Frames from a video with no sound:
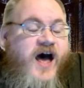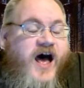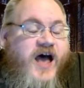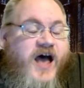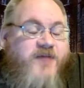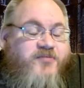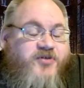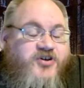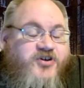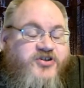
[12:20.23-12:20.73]

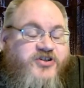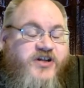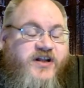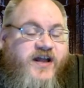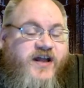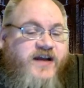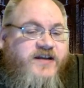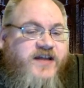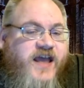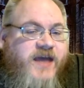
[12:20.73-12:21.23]
I personally
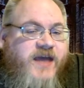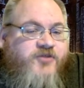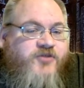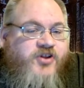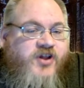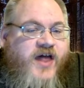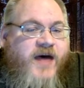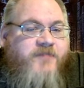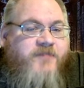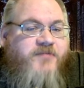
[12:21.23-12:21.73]
like to game with
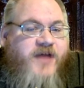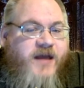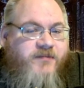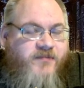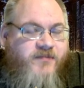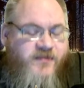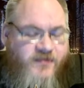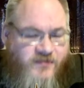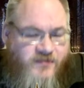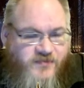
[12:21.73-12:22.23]
a laptop
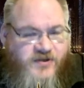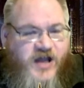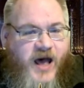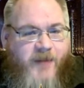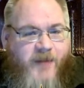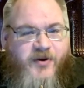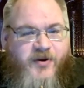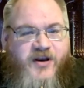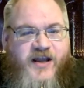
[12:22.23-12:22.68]
top